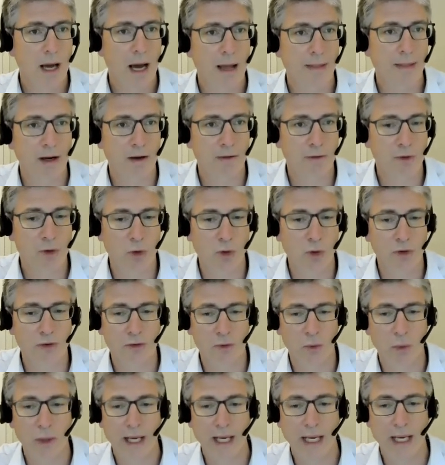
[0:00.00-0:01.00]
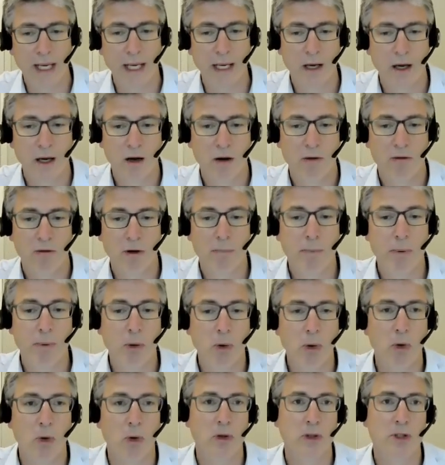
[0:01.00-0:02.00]
And then, of course, we
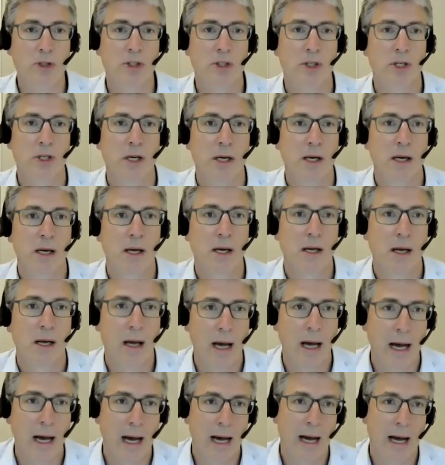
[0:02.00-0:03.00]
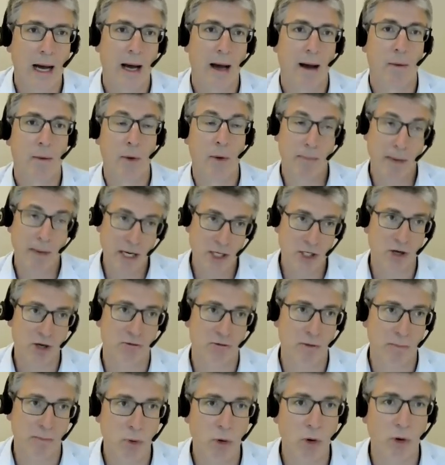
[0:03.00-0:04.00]
report, uh, we measure
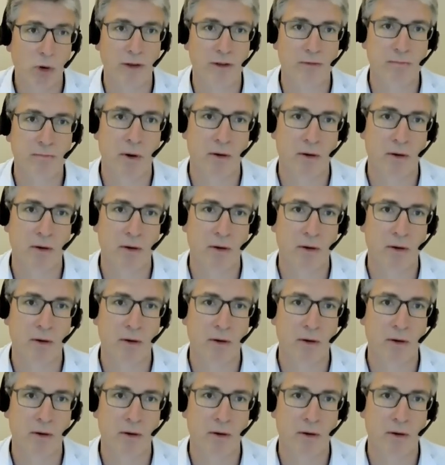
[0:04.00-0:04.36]
and report this